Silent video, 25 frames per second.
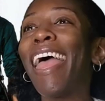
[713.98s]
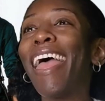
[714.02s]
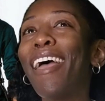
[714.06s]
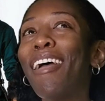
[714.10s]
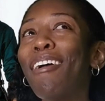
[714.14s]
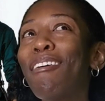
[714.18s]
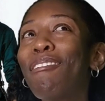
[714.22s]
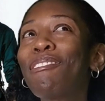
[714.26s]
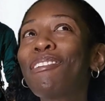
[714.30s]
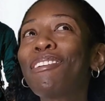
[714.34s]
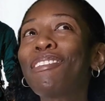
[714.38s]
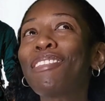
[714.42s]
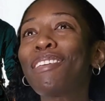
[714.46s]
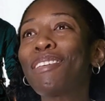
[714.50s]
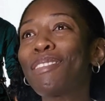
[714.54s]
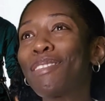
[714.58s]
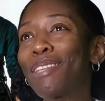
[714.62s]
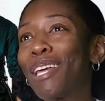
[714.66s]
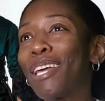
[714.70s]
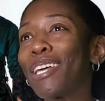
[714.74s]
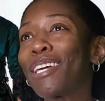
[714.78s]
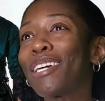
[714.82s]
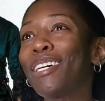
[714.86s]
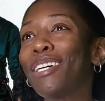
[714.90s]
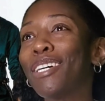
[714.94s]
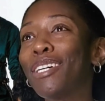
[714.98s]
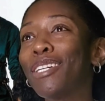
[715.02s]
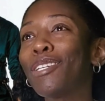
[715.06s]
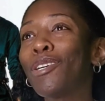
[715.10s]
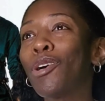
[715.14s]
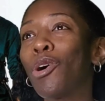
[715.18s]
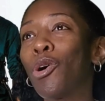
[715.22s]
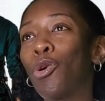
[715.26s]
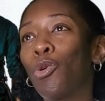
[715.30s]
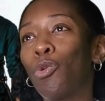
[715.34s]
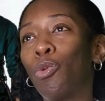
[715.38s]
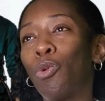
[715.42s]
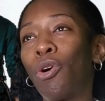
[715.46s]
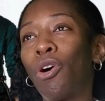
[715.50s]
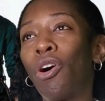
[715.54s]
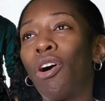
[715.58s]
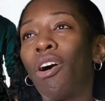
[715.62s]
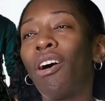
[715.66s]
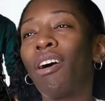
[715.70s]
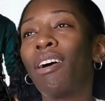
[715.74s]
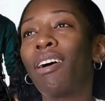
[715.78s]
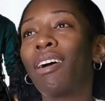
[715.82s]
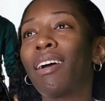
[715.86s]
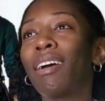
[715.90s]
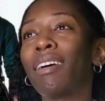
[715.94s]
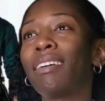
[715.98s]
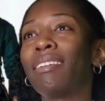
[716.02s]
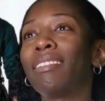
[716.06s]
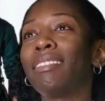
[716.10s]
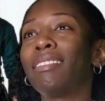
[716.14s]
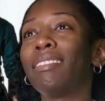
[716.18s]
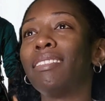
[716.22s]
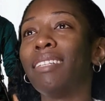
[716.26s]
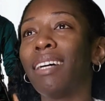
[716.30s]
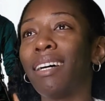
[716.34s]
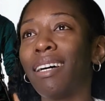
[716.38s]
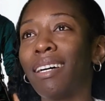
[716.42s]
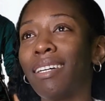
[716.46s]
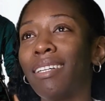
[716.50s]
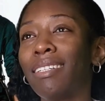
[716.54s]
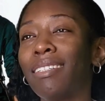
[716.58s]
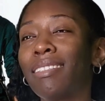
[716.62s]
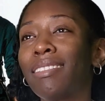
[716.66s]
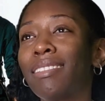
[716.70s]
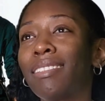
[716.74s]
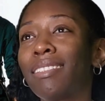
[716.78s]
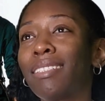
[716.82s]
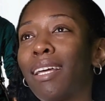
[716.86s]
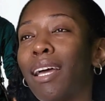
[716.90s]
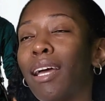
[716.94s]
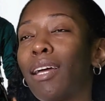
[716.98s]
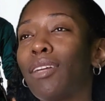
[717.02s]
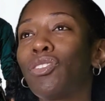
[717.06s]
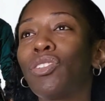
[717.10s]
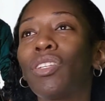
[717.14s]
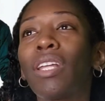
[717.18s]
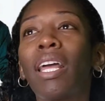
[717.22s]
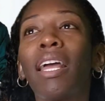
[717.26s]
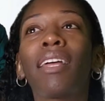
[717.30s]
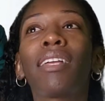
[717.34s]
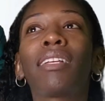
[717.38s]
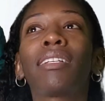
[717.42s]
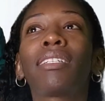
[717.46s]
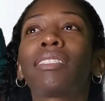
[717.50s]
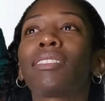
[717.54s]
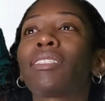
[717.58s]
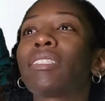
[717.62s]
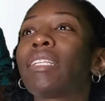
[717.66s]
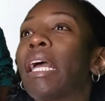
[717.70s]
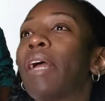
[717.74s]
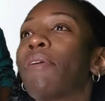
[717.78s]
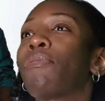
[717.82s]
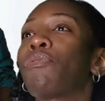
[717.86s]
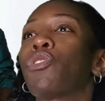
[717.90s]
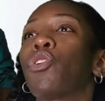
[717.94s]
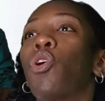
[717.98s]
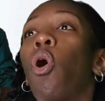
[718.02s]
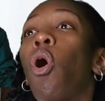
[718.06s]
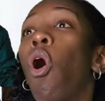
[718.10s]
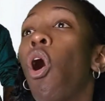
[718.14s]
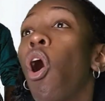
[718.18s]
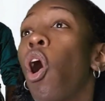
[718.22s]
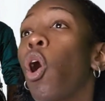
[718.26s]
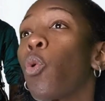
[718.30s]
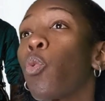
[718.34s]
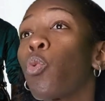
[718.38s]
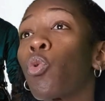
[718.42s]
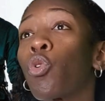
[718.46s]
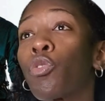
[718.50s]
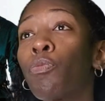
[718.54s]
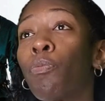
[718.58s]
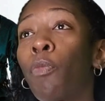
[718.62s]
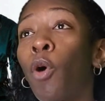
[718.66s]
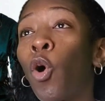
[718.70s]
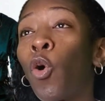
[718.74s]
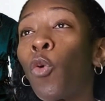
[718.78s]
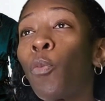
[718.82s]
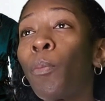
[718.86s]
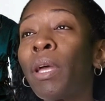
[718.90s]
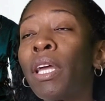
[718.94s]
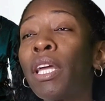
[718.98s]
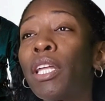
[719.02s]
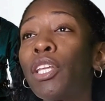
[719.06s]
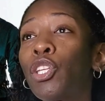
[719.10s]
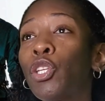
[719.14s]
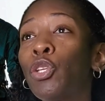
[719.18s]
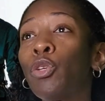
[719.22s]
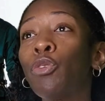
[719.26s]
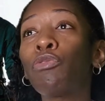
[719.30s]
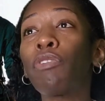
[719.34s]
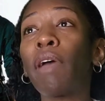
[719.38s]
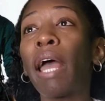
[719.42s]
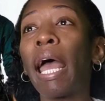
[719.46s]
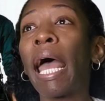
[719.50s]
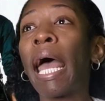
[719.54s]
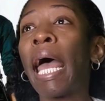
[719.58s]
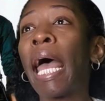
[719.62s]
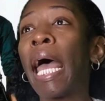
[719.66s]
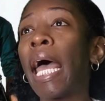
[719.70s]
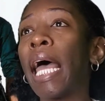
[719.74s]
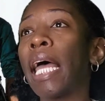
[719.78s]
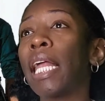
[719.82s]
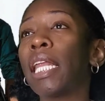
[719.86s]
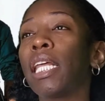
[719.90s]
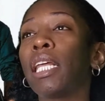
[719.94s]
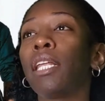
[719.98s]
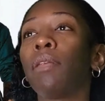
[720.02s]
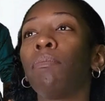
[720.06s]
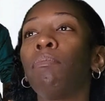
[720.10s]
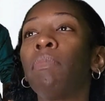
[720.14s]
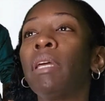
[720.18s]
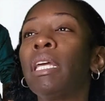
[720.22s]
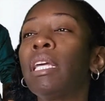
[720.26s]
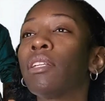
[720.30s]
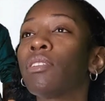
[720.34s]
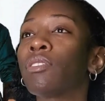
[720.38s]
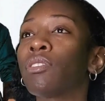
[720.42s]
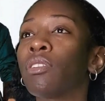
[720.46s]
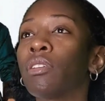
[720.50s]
everything that could go wrong does. Every awkward moment you've had in meeting